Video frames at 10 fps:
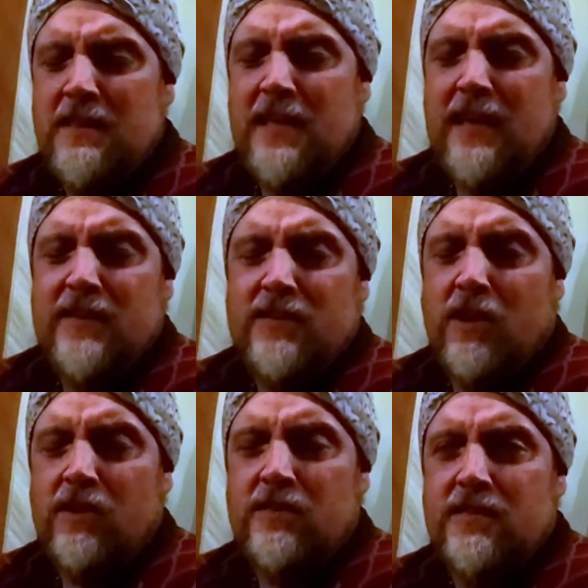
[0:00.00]
That is
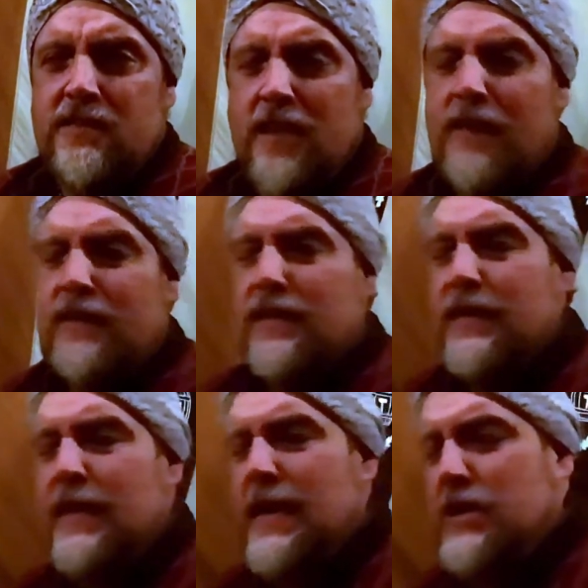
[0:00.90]
our son,
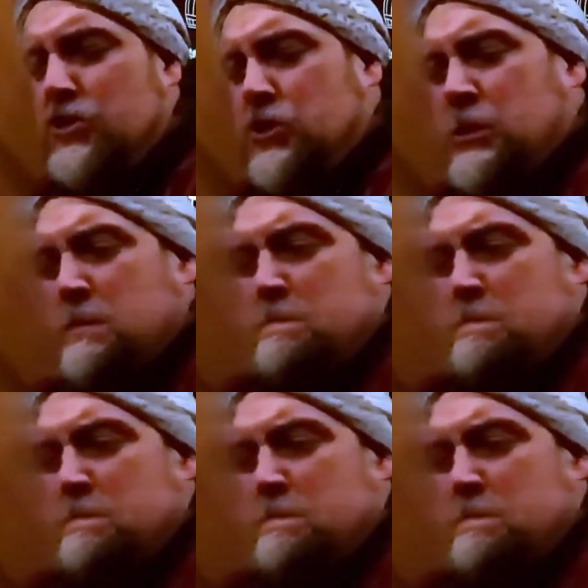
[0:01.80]
Ganesh."